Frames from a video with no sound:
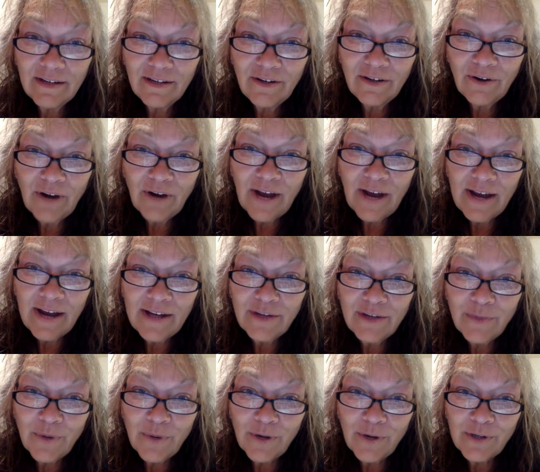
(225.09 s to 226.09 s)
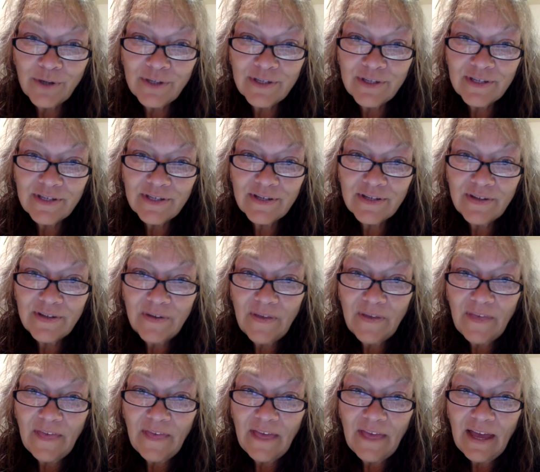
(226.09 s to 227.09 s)
your kind words
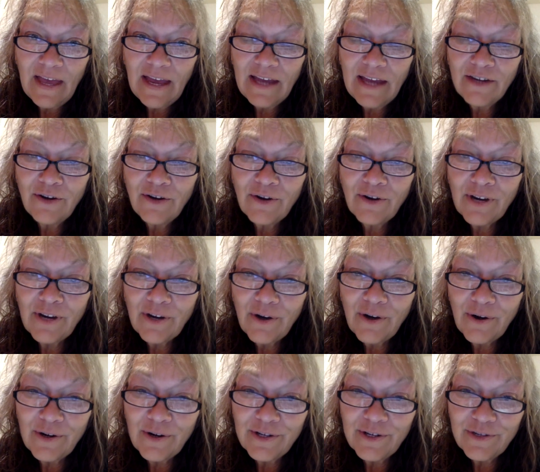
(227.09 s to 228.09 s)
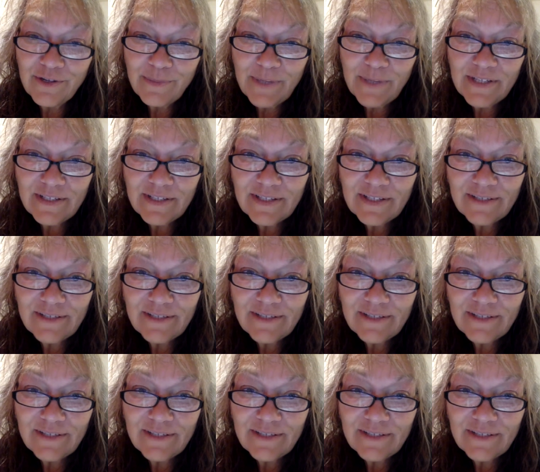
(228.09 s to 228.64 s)
and your encouragement.